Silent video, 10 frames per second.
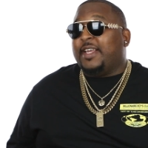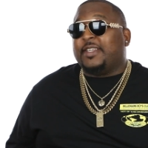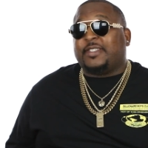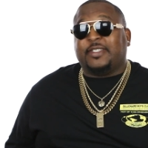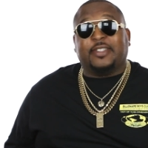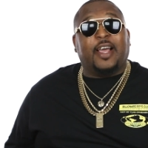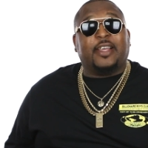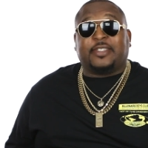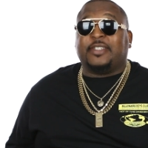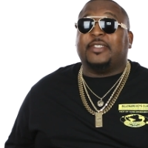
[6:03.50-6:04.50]
I, I seen I
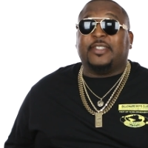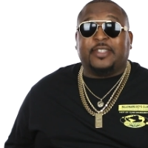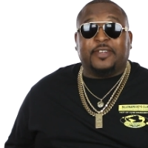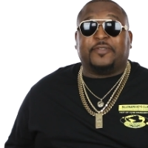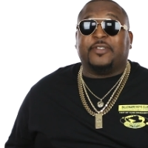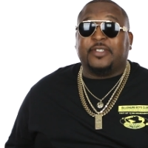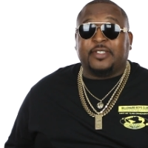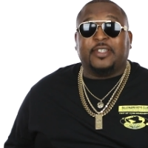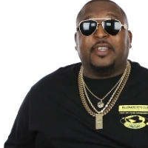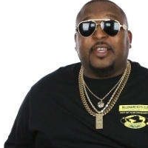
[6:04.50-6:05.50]
seen the difference.
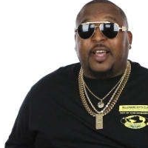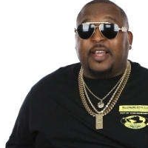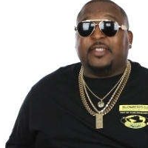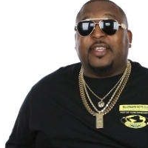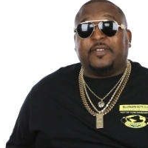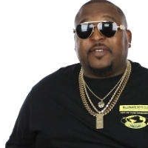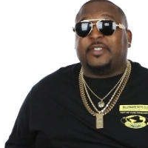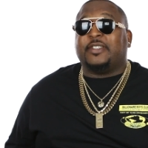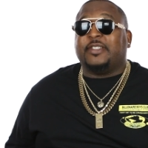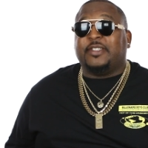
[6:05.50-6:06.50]
I definitely
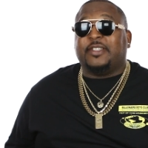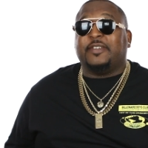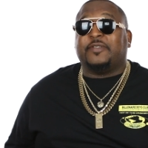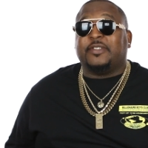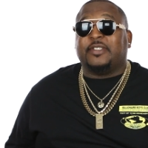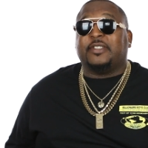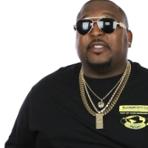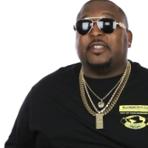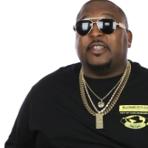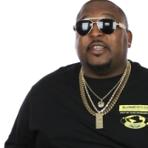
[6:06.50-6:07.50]
seen the difference.
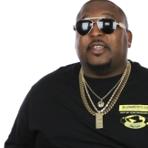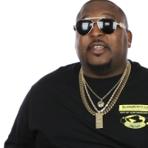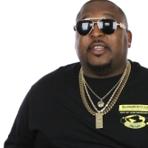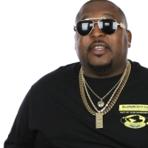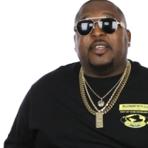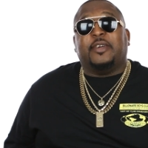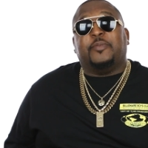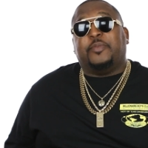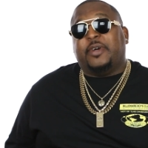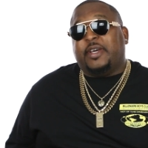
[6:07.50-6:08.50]

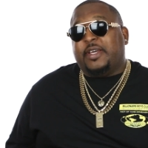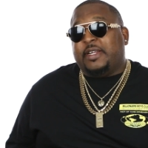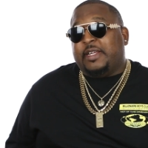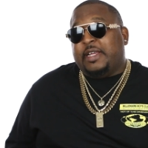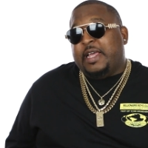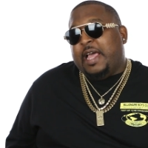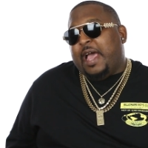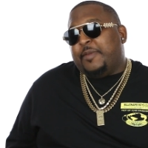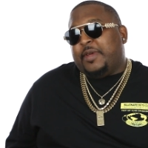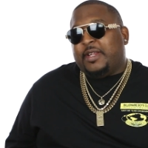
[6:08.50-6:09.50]
But
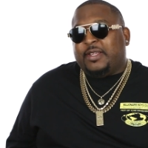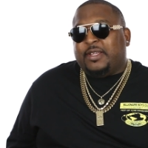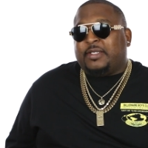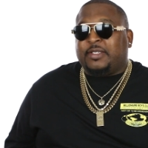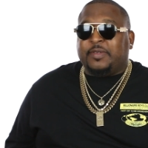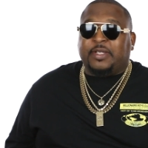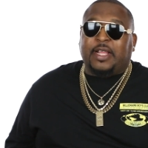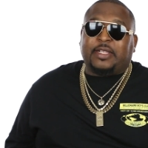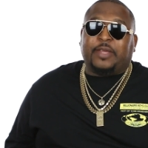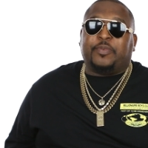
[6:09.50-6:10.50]
I mean, it's something
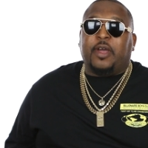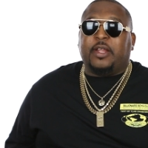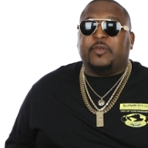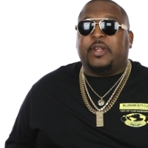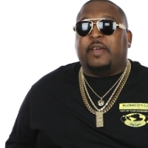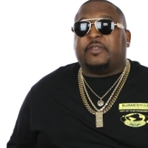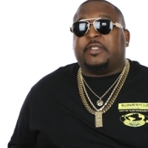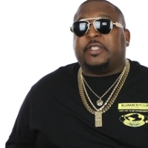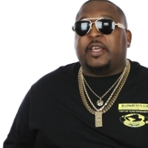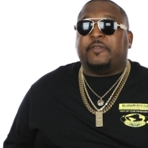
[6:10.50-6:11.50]
that they probably would have to
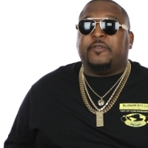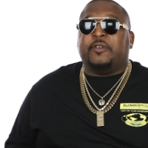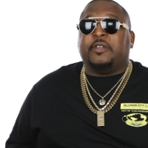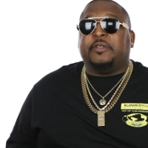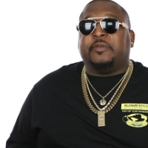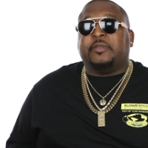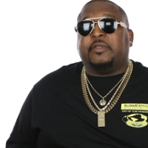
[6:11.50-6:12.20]
check for.